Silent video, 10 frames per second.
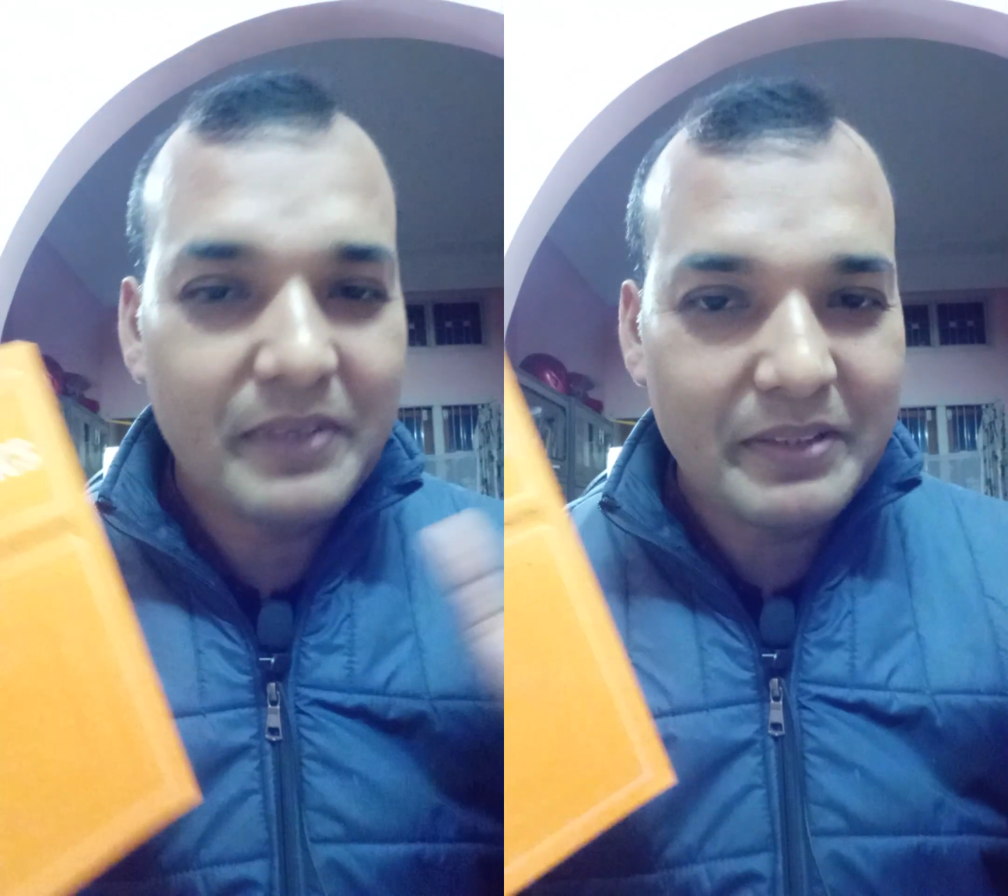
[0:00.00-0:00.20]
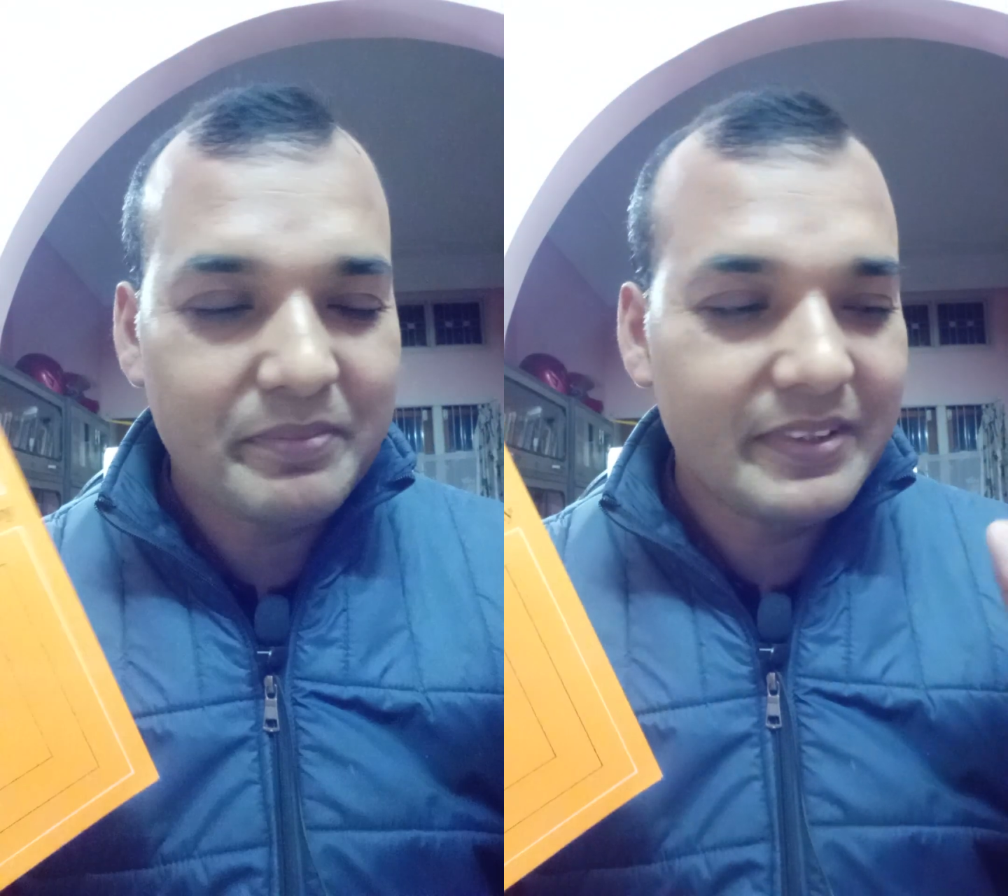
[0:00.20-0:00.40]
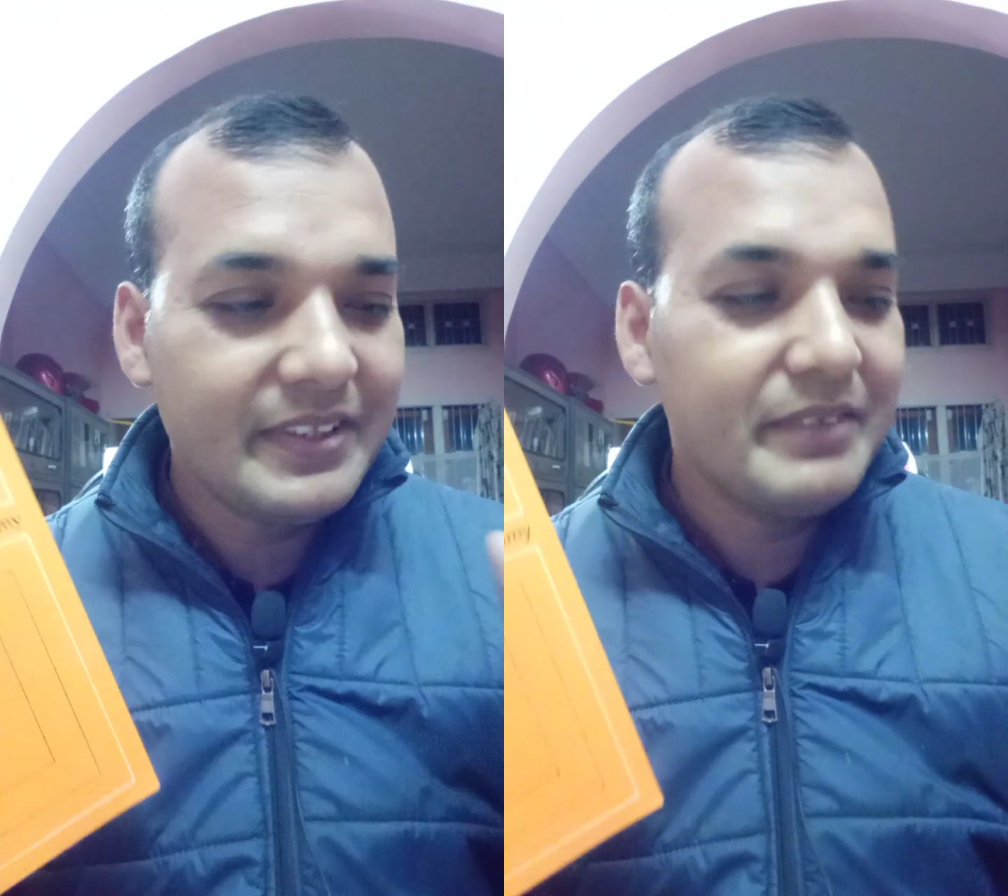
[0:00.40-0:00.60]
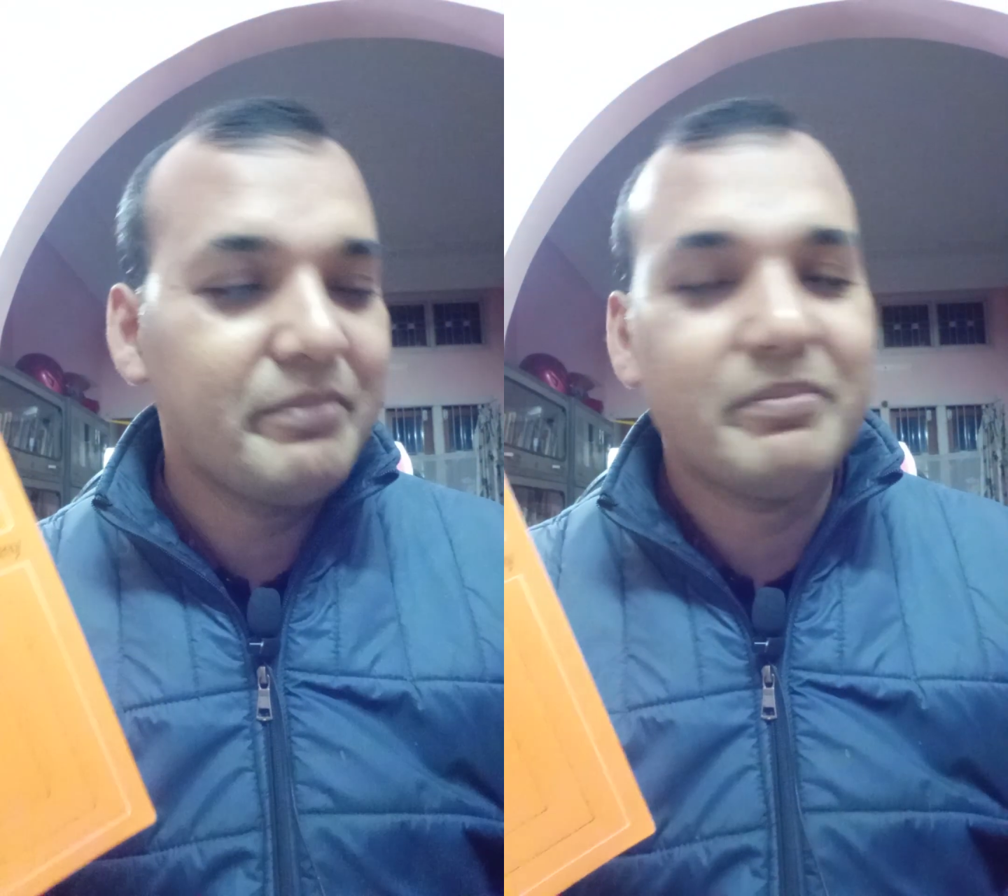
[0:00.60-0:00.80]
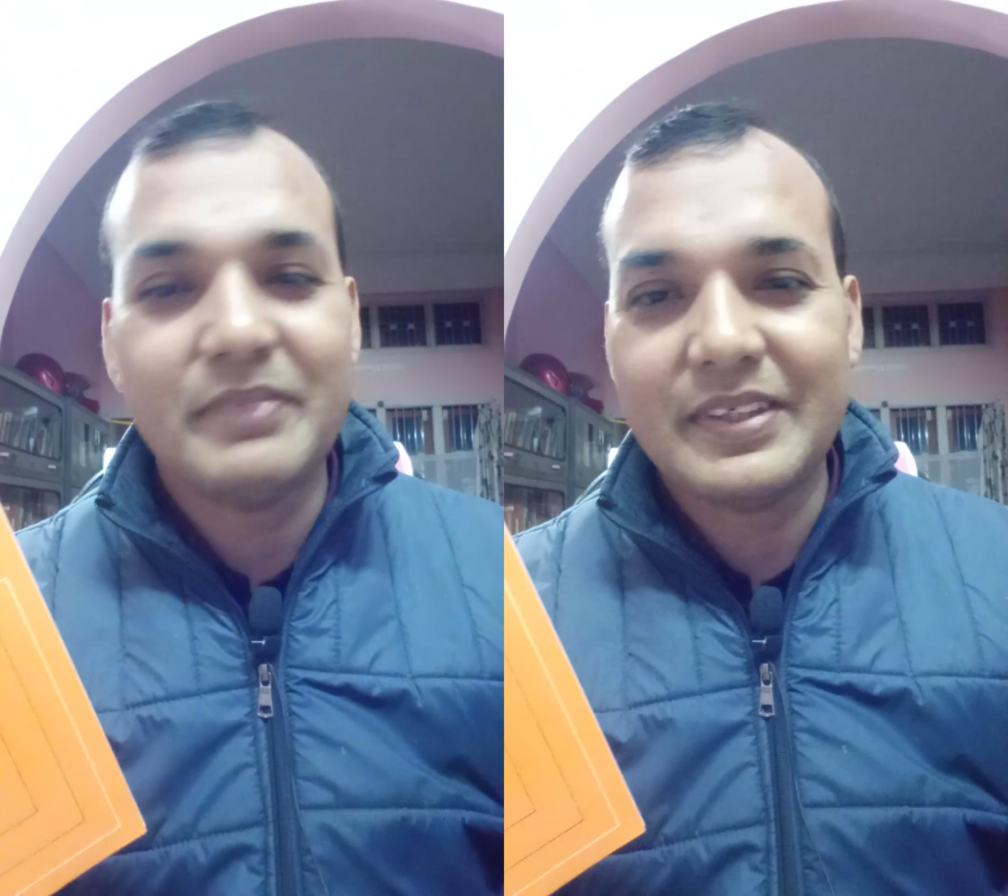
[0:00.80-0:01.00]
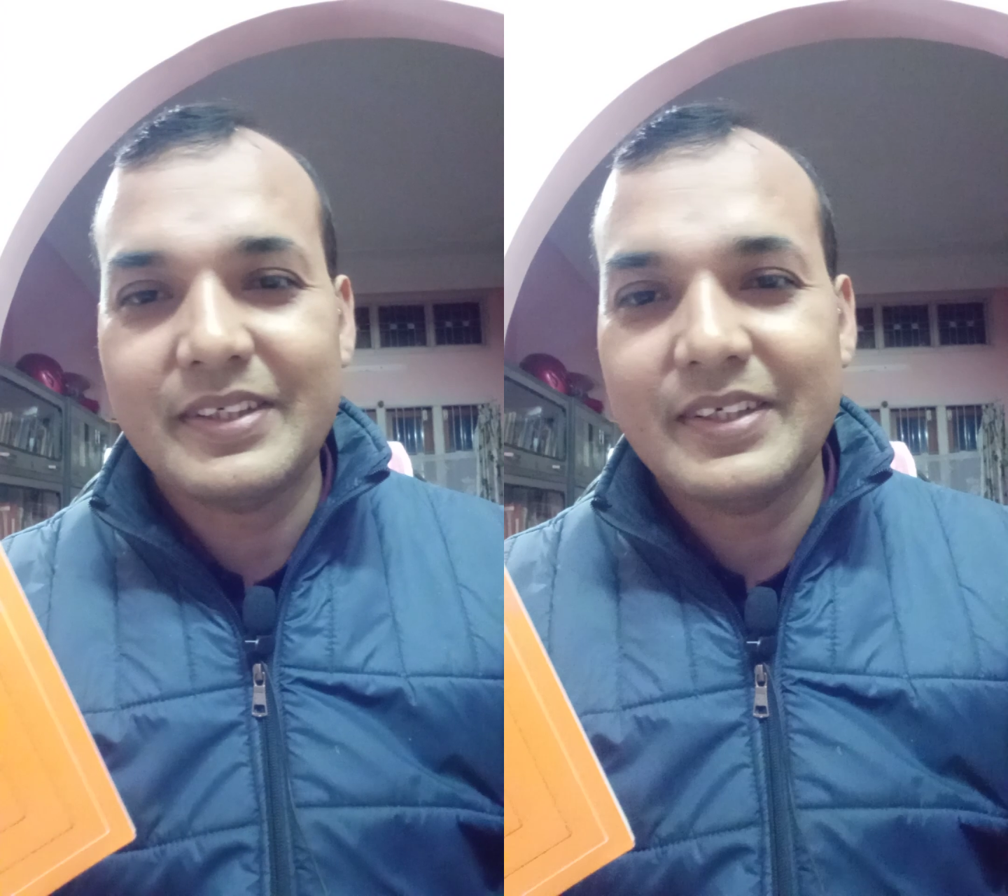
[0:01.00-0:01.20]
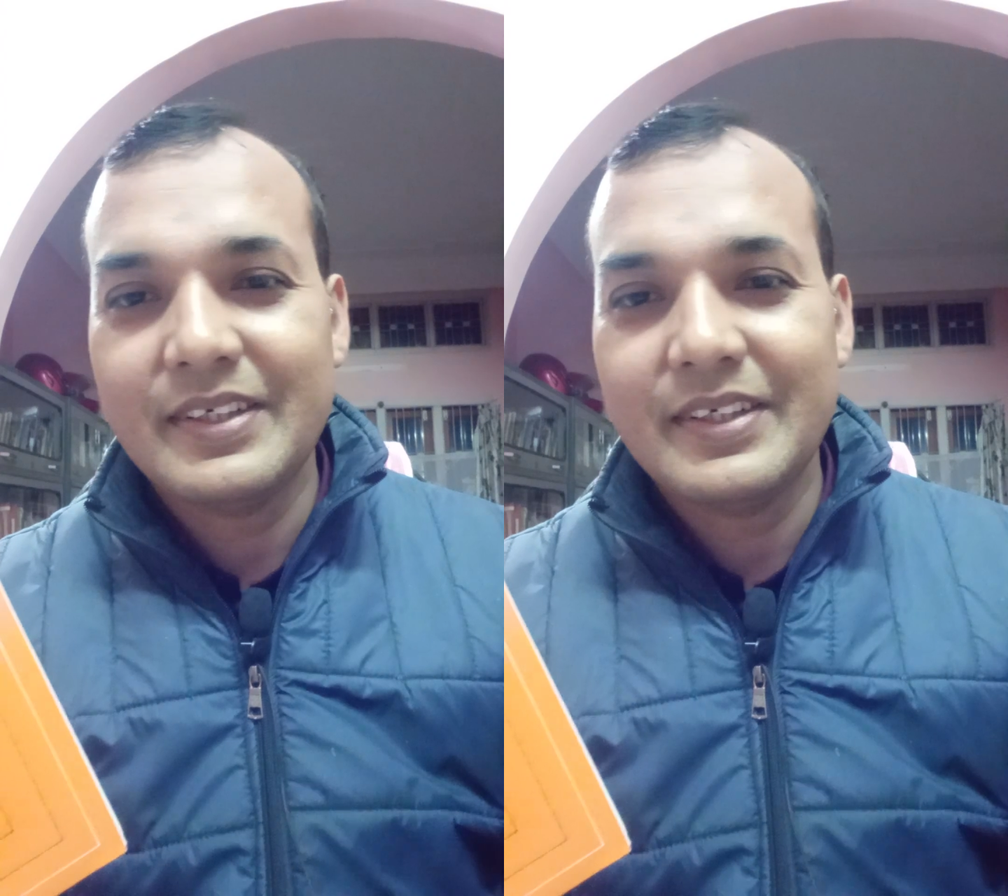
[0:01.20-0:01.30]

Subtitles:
find many, but